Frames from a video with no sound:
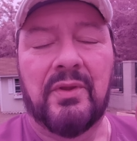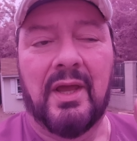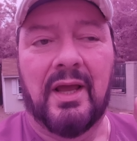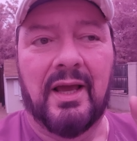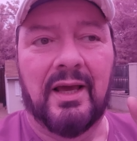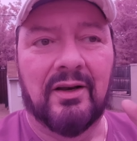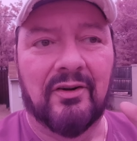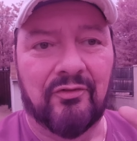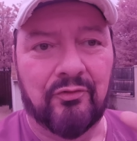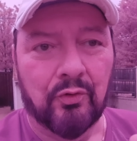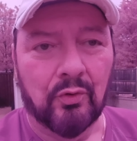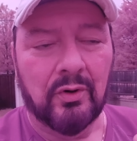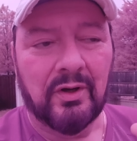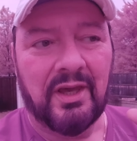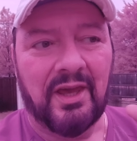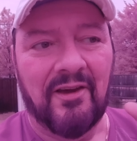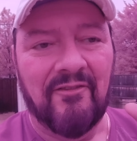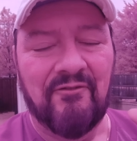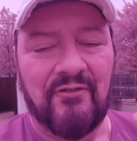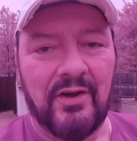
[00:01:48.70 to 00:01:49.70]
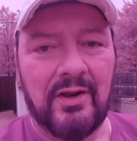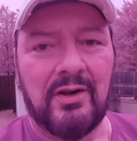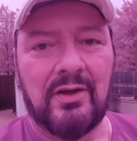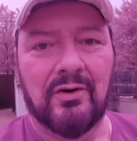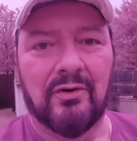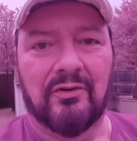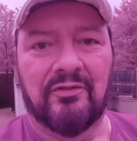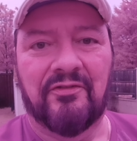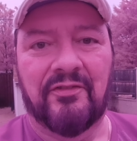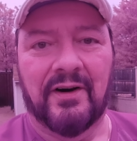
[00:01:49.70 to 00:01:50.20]
and a 4K
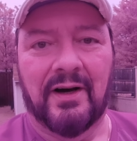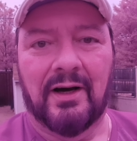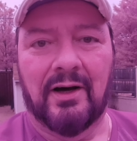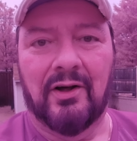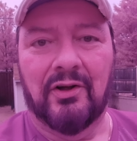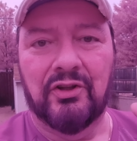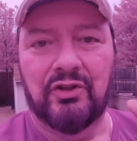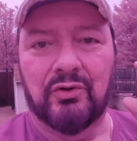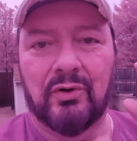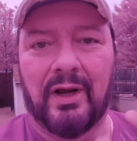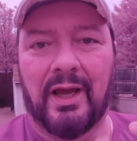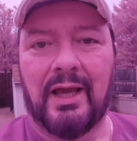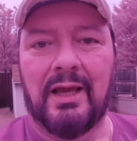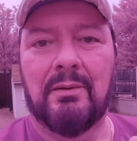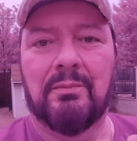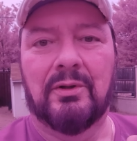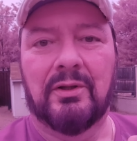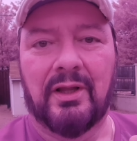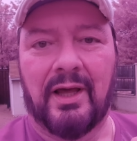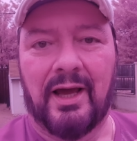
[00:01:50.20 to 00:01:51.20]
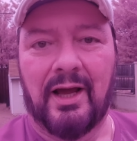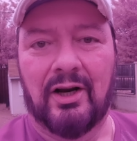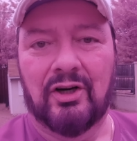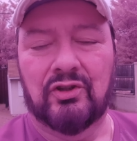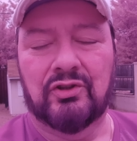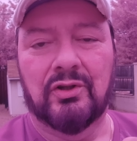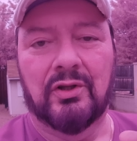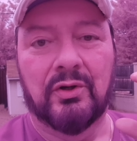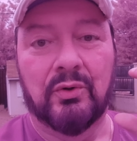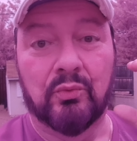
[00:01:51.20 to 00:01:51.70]
video file, you're able to
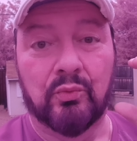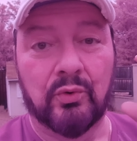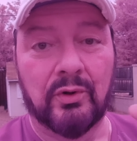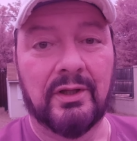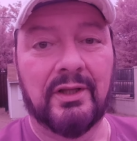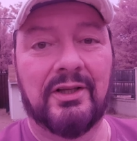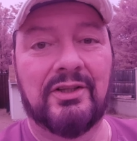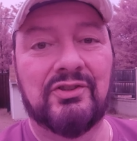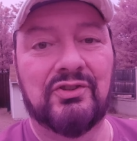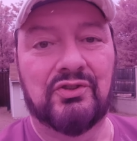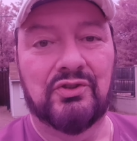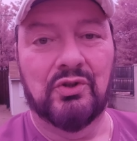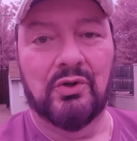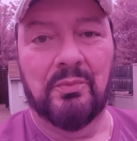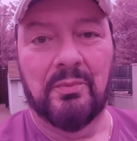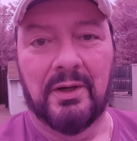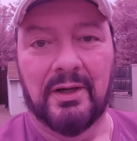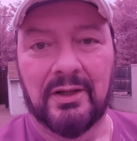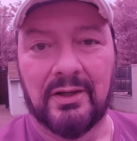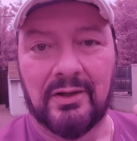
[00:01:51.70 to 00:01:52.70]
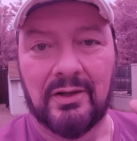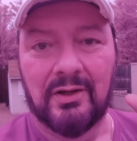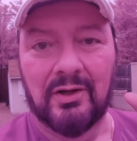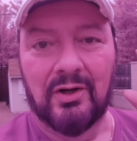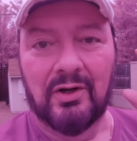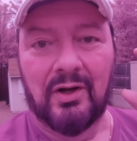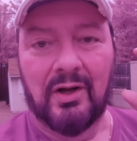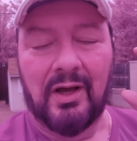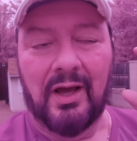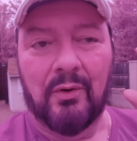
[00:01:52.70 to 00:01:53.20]
actually really zoom in
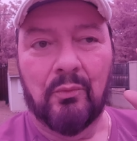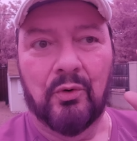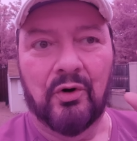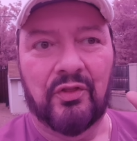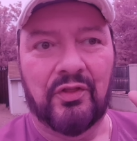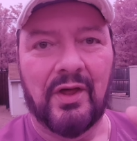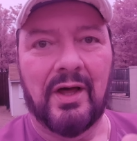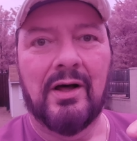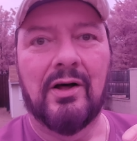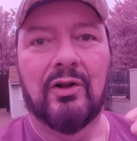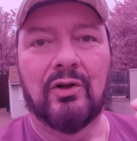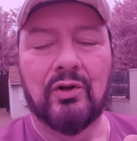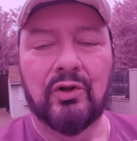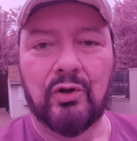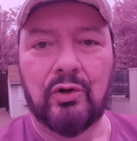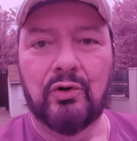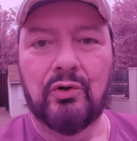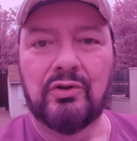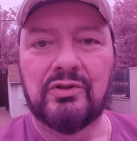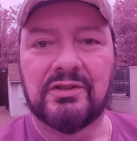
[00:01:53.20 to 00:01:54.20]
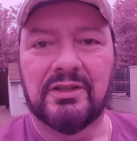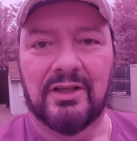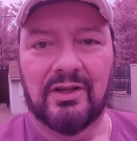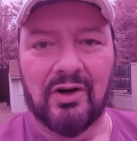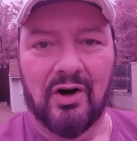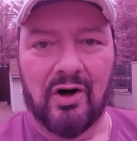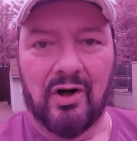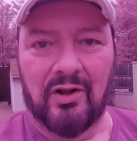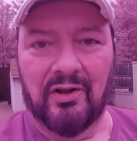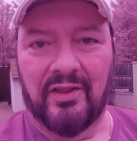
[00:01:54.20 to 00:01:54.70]
without losing
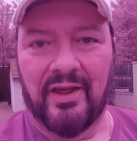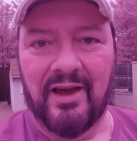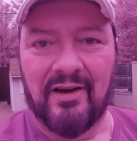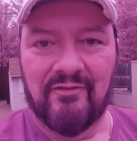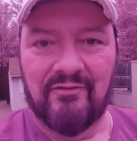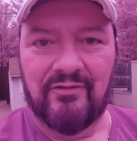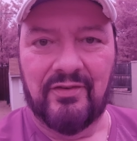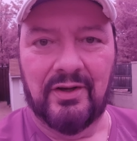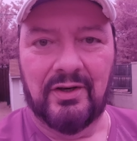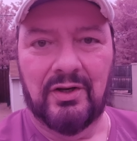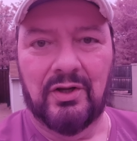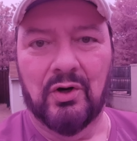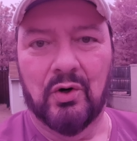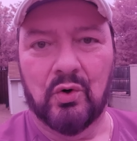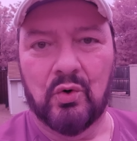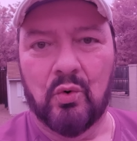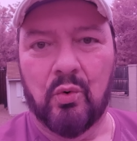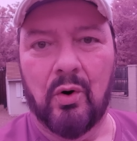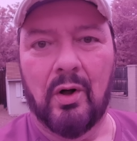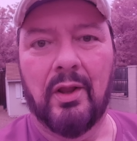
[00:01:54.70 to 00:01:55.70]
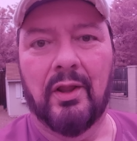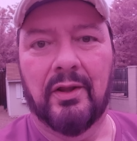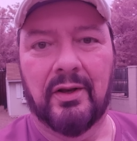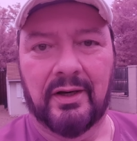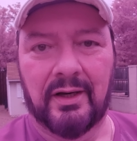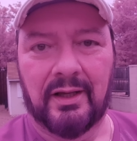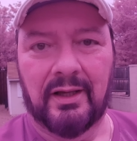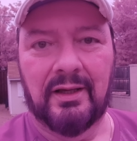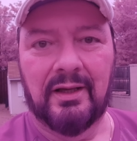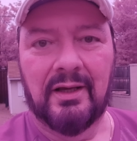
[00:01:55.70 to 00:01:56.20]
all that video
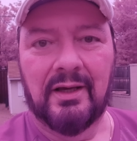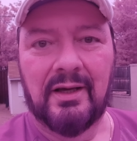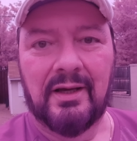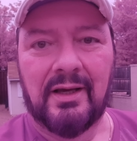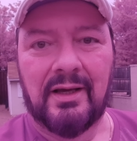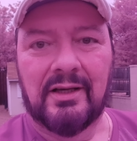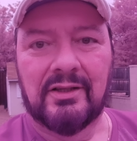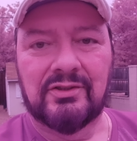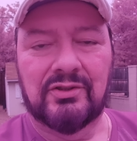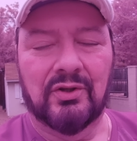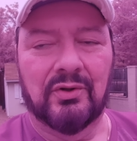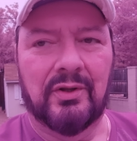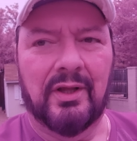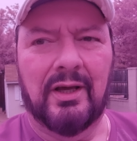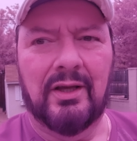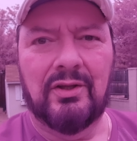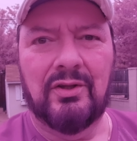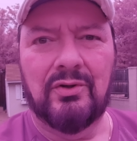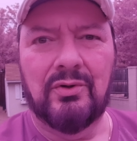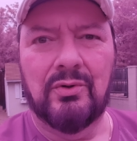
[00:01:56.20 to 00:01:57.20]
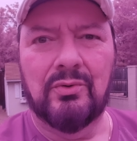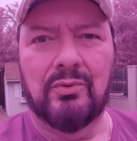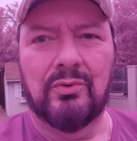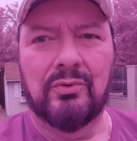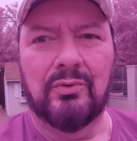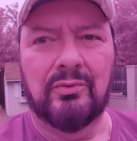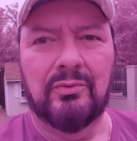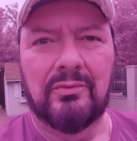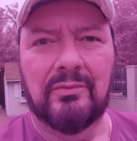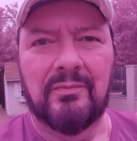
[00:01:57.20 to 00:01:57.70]
quality, so that
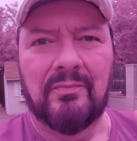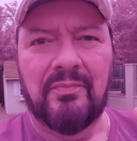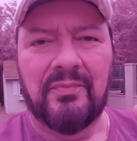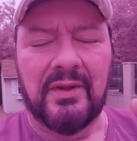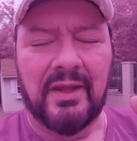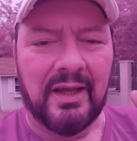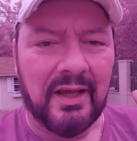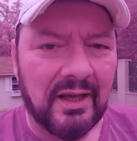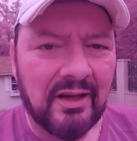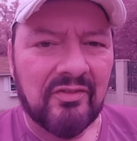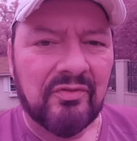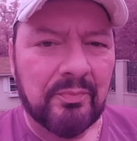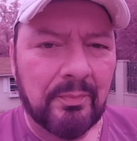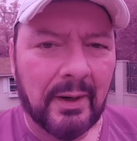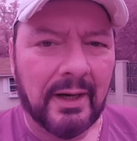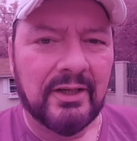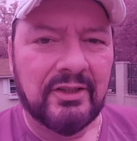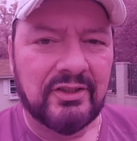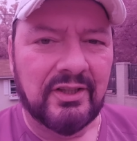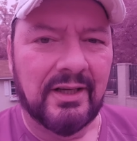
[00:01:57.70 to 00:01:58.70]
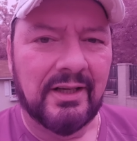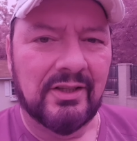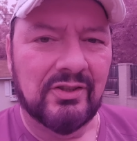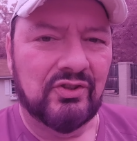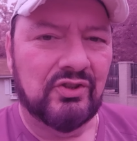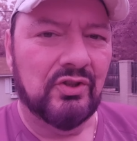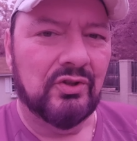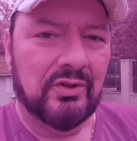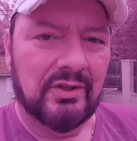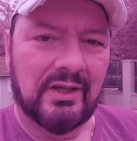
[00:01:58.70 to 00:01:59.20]
you, if by
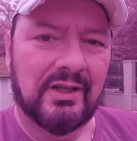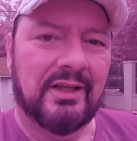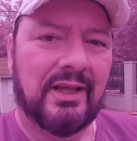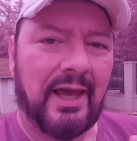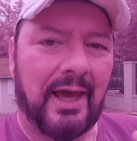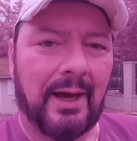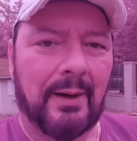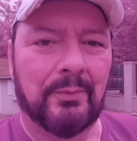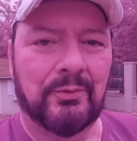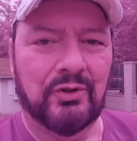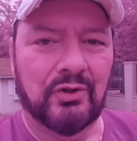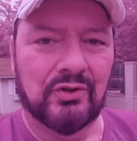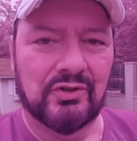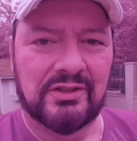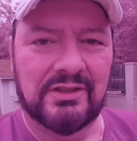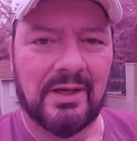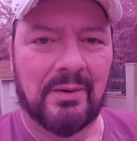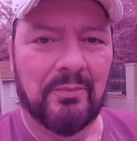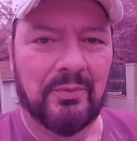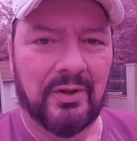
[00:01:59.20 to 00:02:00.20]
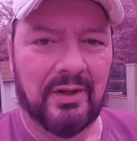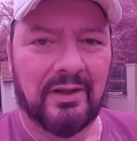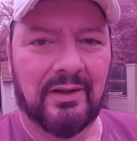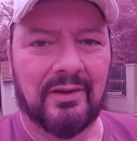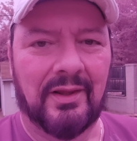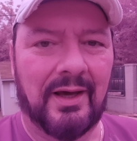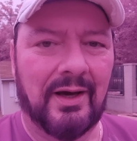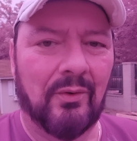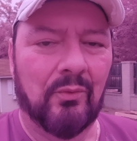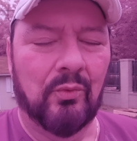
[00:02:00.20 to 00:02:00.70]
chance you did capture something
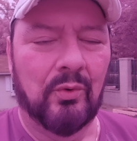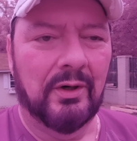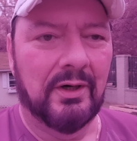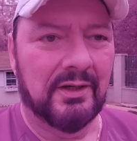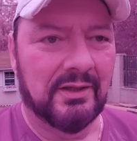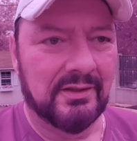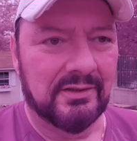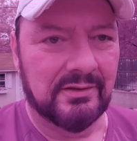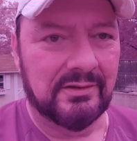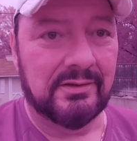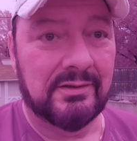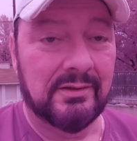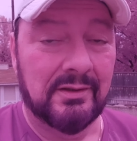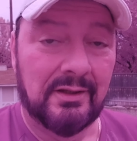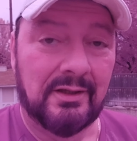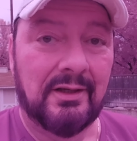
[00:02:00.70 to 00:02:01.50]
that was